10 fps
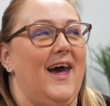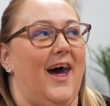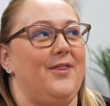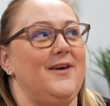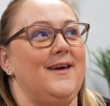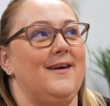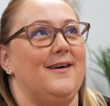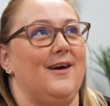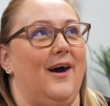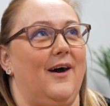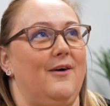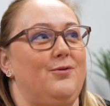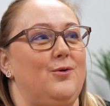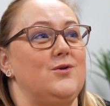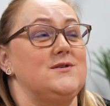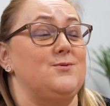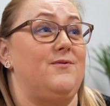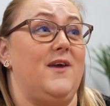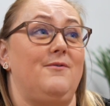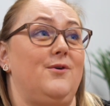I think for us,
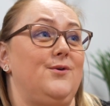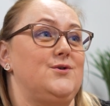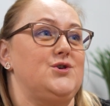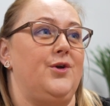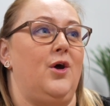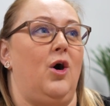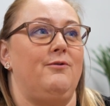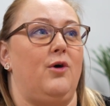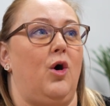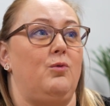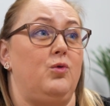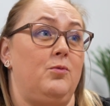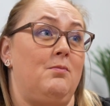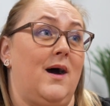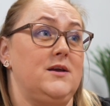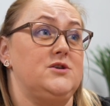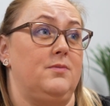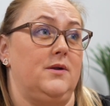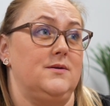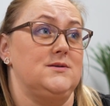with the evolution of our room
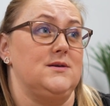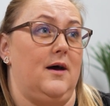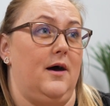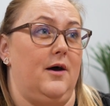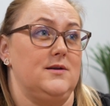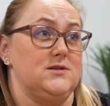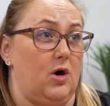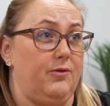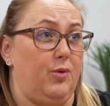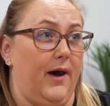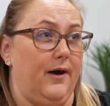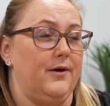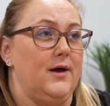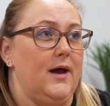management software,